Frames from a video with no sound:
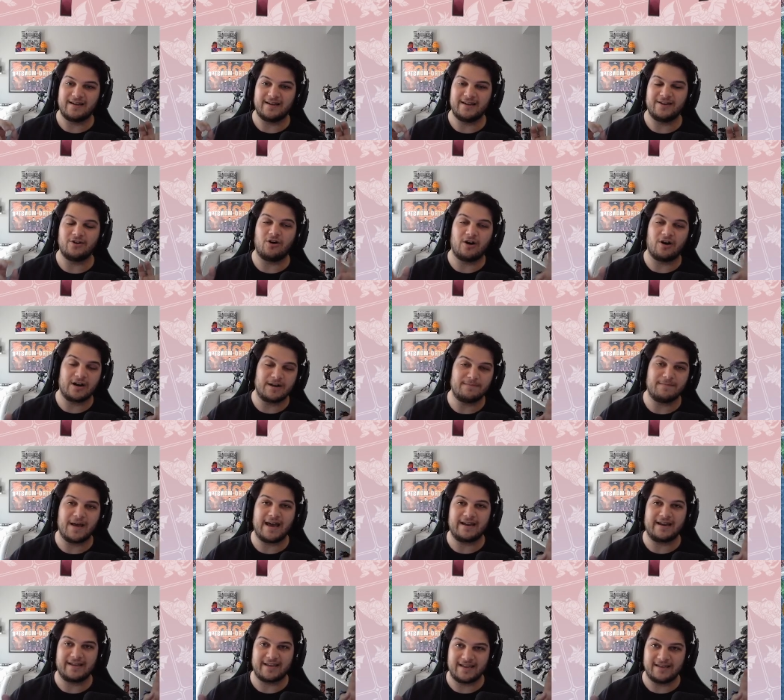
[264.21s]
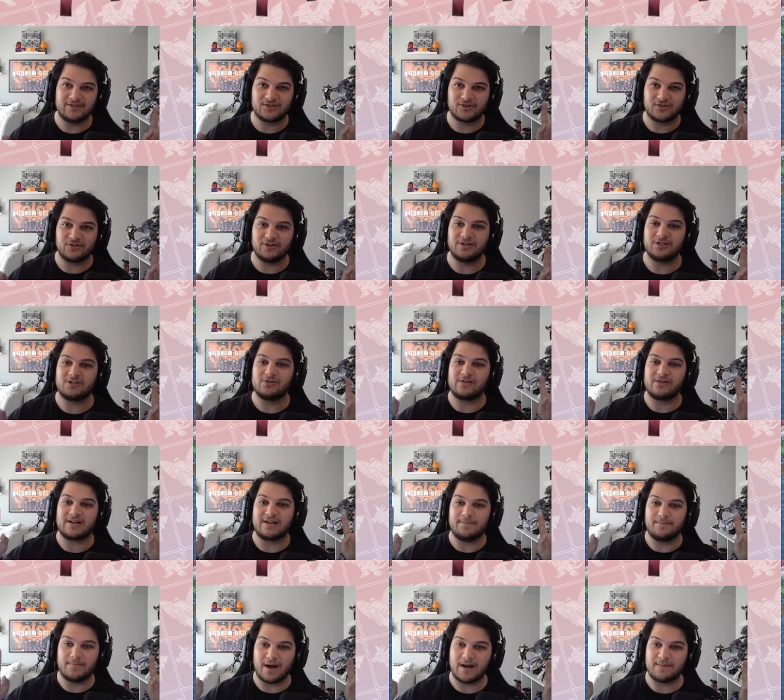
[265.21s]
an automatic insert into
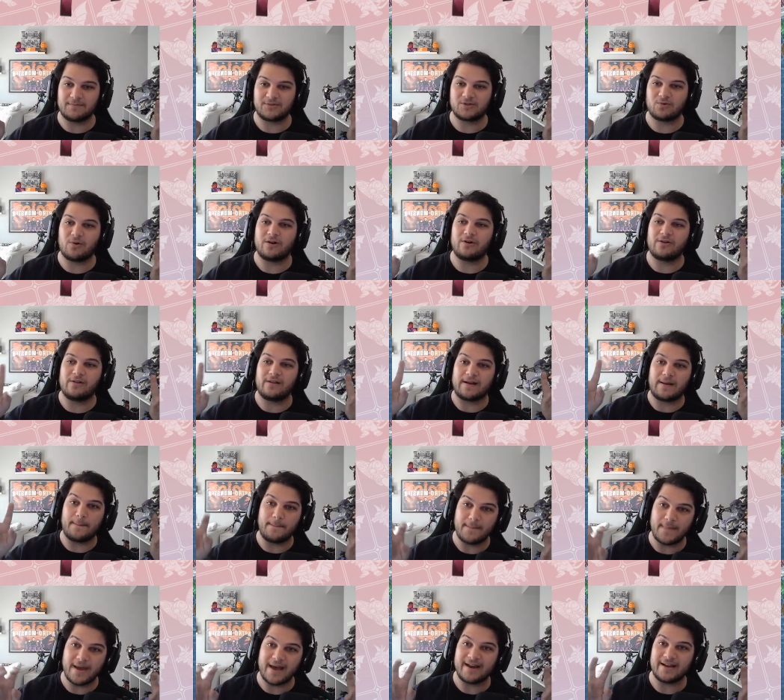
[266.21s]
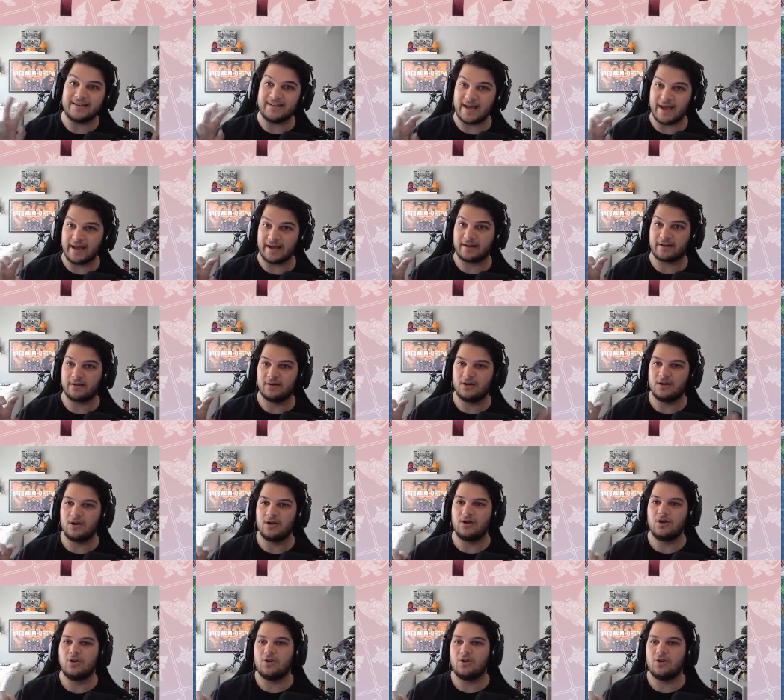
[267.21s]
like a bomb squad or like a meta deck.